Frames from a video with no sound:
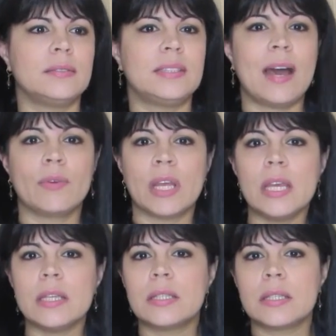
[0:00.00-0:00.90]
Down
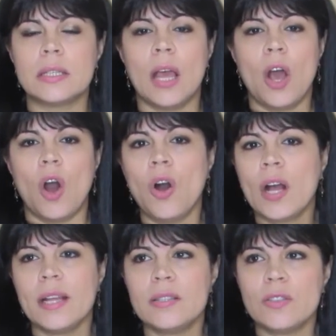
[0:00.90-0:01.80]
East and all
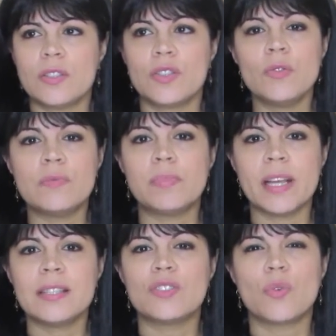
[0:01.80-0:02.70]
kinds of those
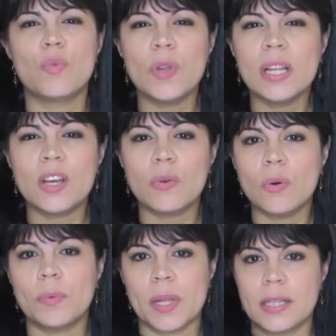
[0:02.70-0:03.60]
places are really
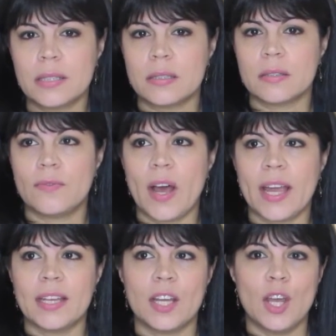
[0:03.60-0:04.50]
cool places to
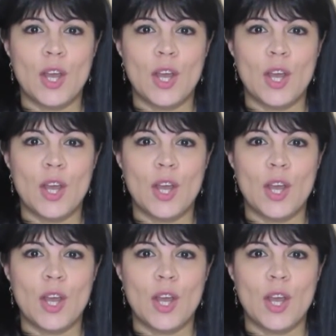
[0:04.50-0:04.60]
find